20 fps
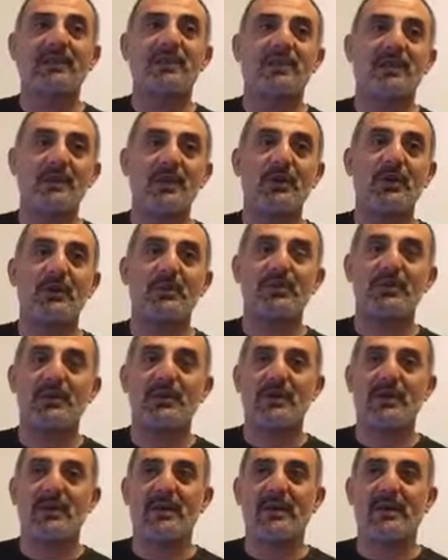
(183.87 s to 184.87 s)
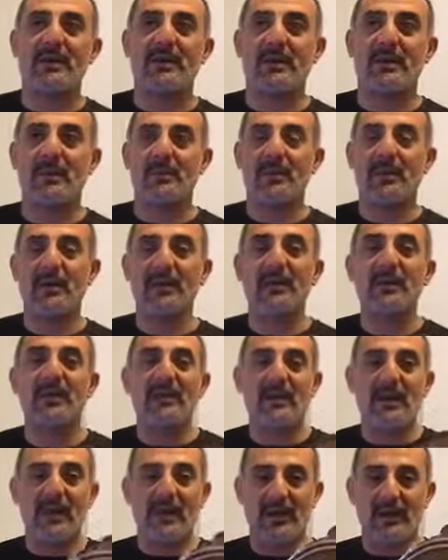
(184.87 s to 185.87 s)
three dums in the middle,
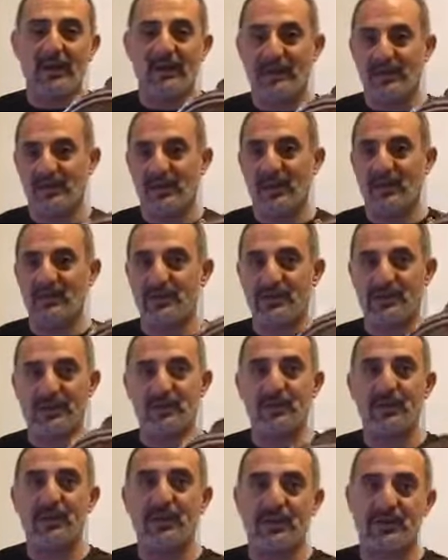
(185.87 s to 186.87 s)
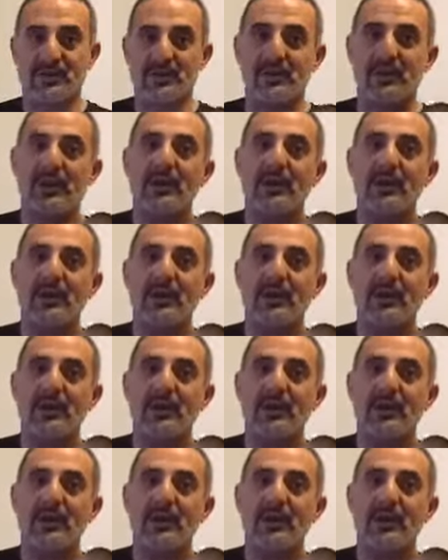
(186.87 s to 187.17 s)
and it follows the same progression.